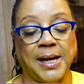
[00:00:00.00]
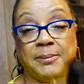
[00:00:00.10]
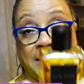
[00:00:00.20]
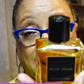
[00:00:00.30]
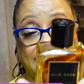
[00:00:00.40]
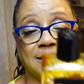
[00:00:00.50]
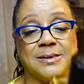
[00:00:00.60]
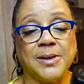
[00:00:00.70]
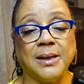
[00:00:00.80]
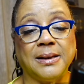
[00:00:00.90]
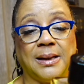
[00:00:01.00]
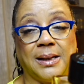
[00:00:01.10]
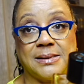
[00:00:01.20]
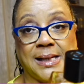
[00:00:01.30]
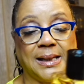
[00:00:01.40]
I mean, I like the smell of the
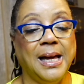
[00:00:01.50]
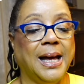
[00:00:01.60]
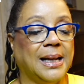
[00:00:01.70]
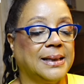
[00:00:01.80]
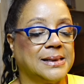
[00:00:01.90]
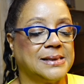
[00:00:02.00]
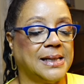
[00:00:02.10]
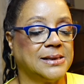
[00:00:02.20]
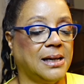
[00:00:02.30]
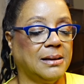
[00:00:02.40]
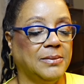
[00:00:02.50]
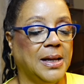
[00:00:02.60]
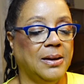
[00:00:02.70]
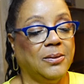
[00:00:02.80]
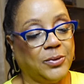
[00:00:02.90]
nuts. I like the Santal,
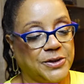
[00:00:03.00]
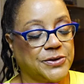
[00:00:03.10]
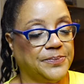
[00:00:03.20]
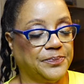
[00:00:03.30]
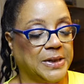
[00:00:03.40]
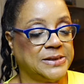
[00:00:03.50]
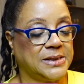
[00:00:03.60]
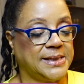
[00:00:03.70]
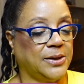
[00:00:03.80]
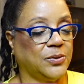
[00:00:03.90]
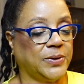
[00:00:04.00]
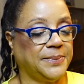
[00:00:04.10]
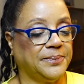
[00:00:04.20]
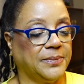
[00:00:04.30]
which is a sandalwood.